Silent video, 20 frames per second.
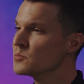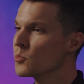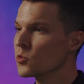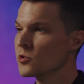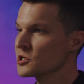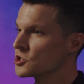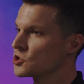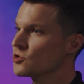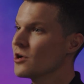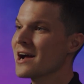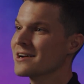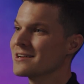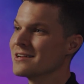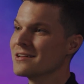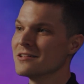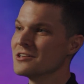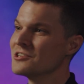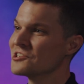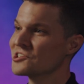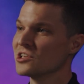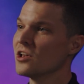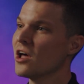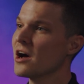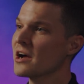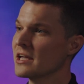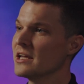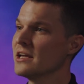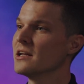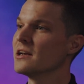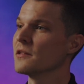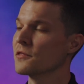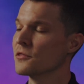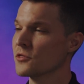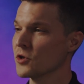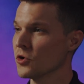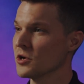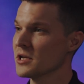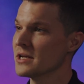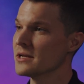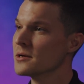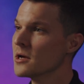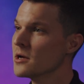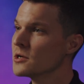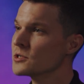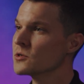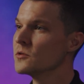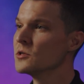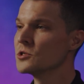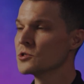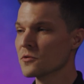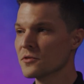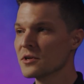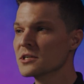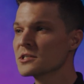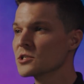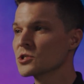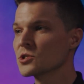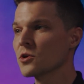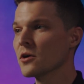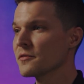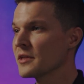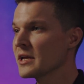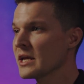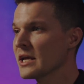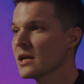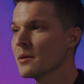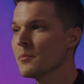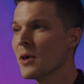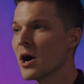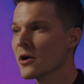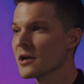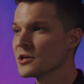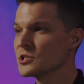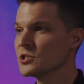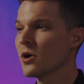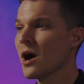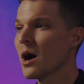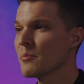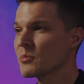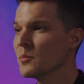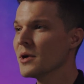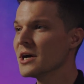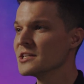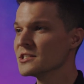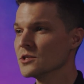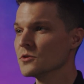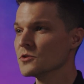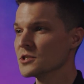more distracting than just locking it at 30. So these are things to start thinking about as you're optimizing your